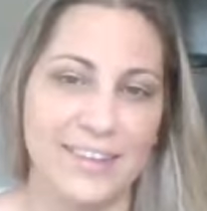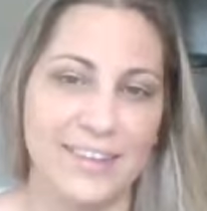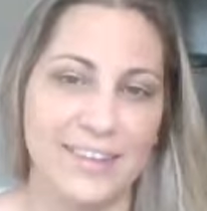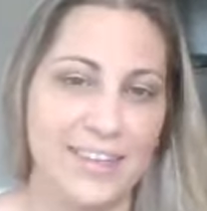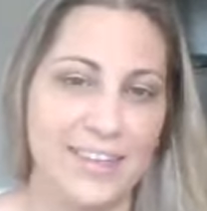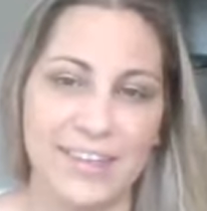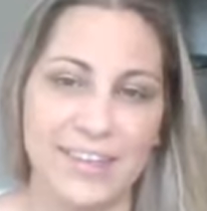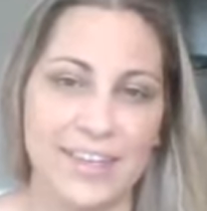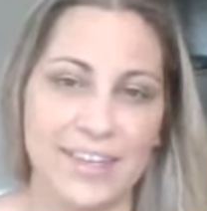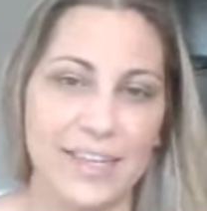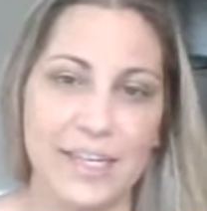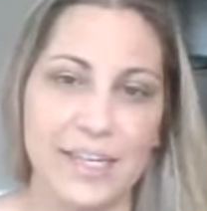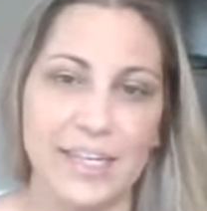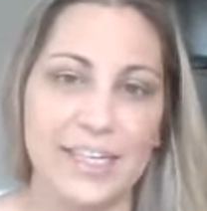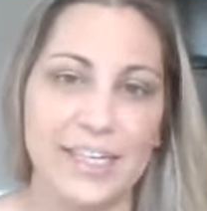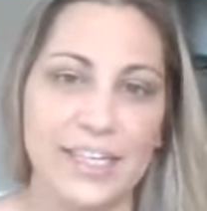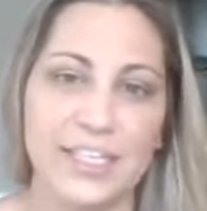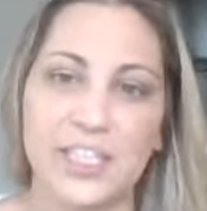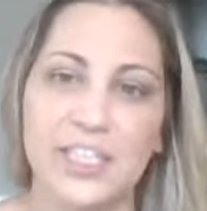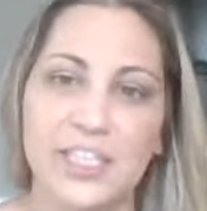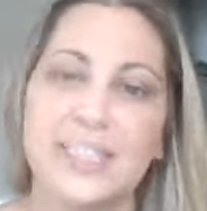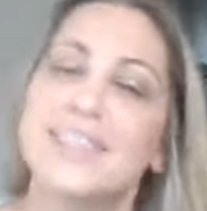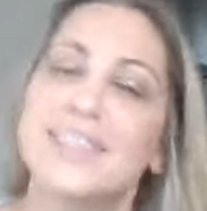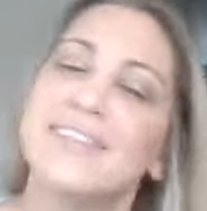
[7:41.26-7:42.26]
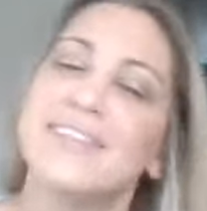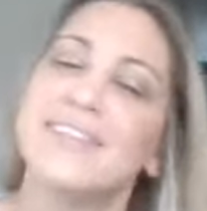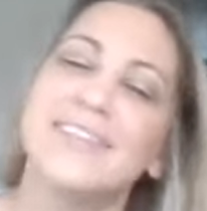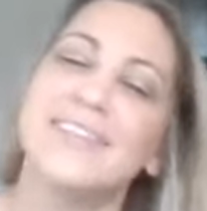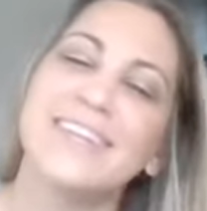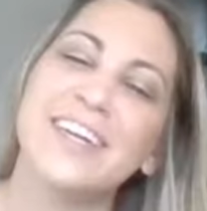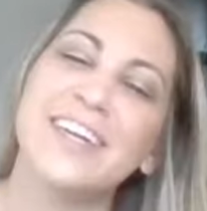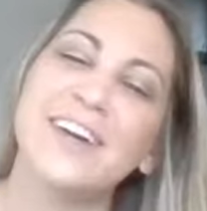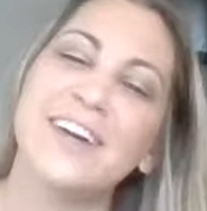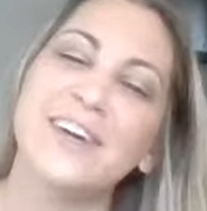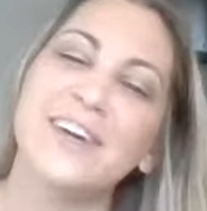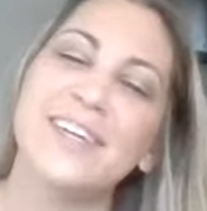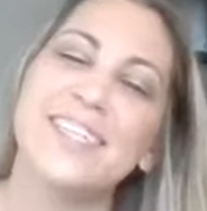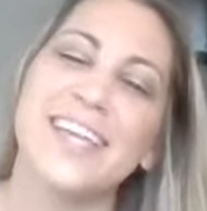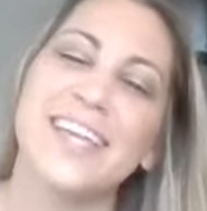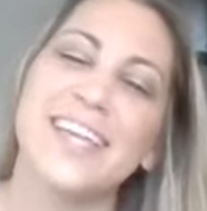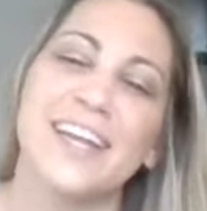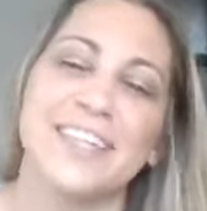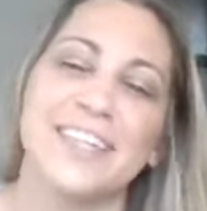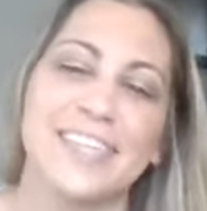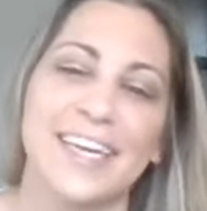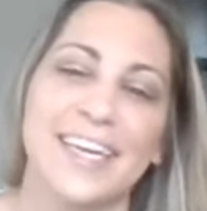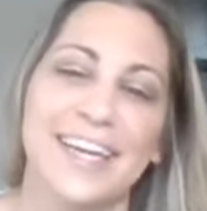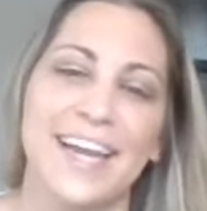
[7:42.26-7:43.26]
he just, he's
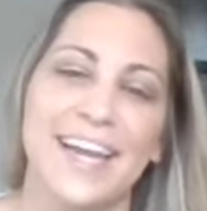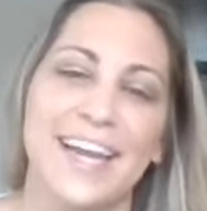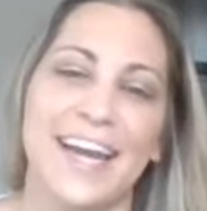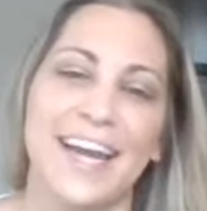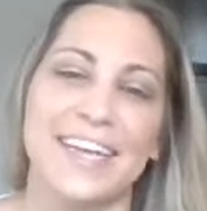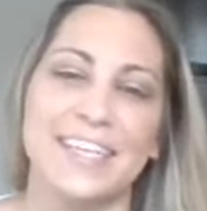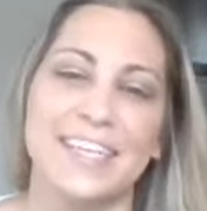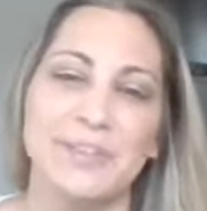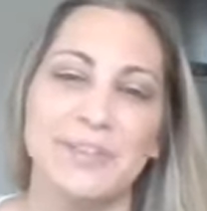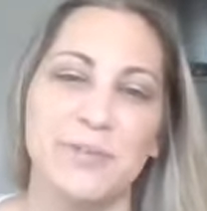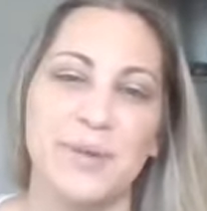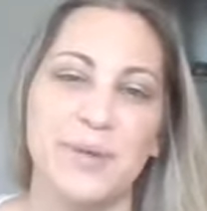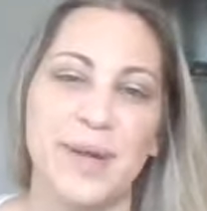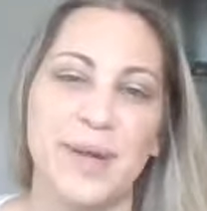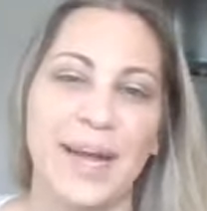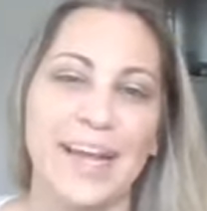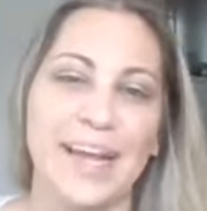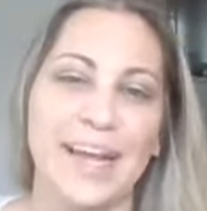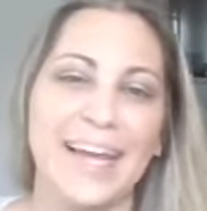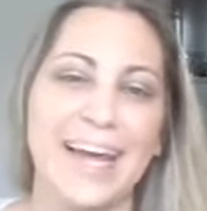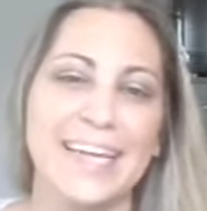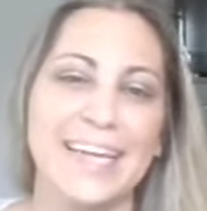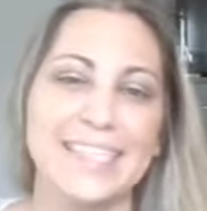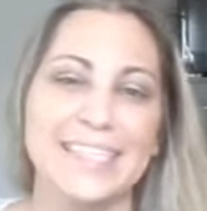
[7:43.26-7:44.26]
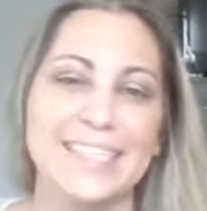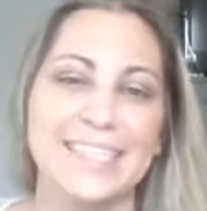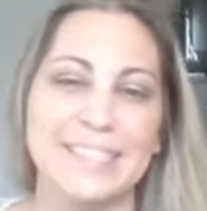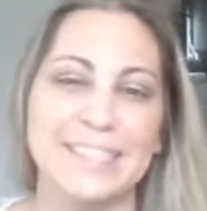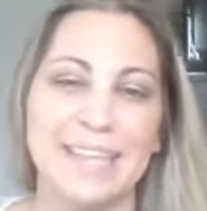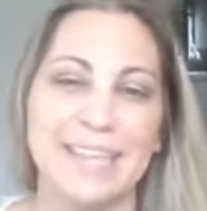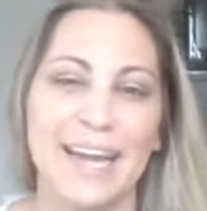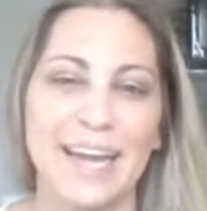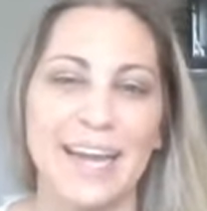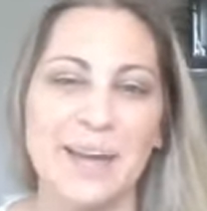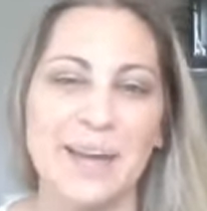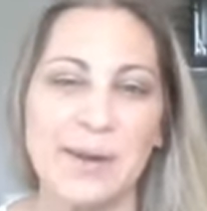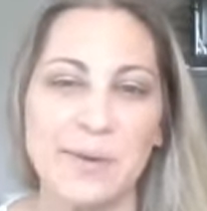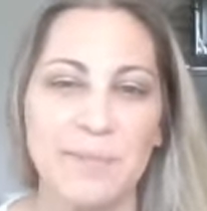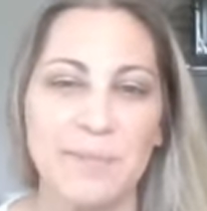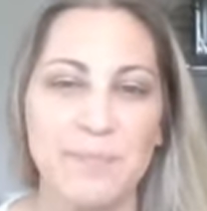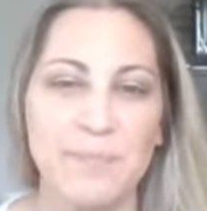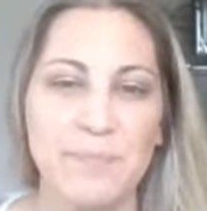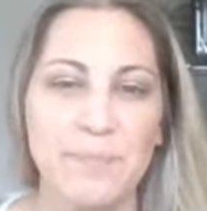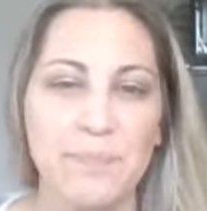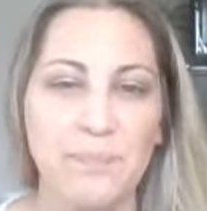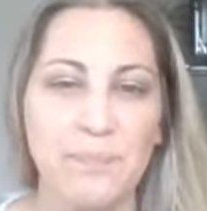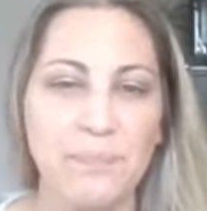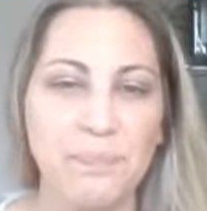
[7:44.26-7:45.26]
not as connected to it, I guess, as I
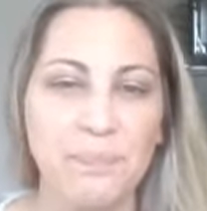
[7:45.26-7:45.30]
am.